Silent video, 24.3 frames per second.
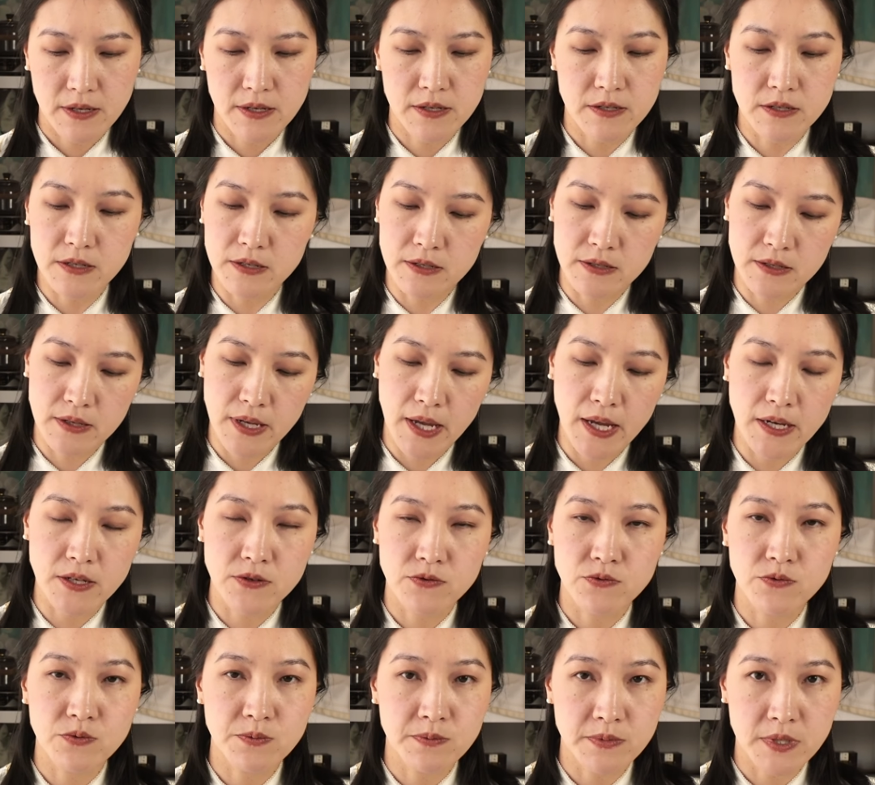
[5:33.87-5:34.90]
just
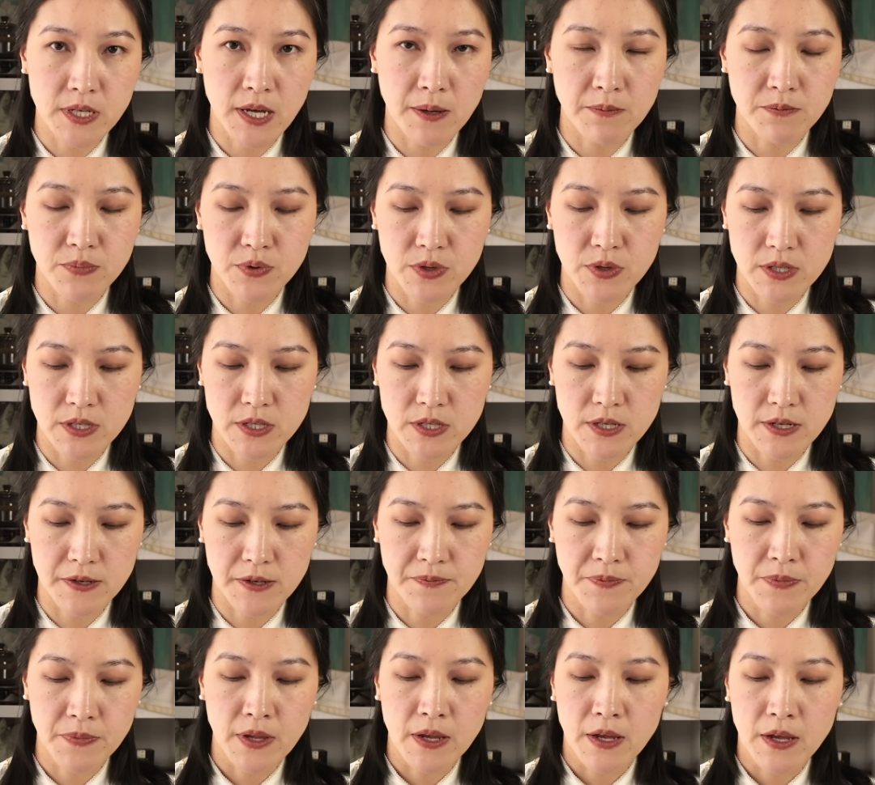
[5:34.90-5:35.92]
at room temperature